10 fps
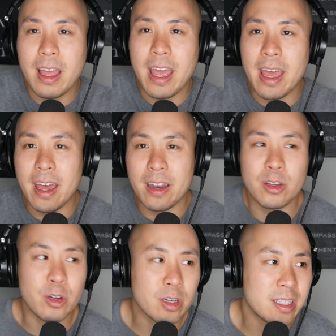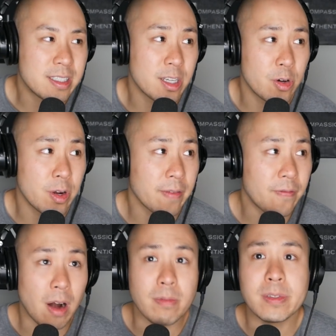and you're considering
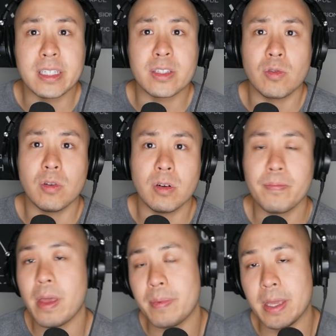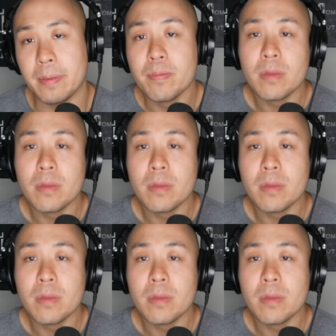pharmacy school, maybe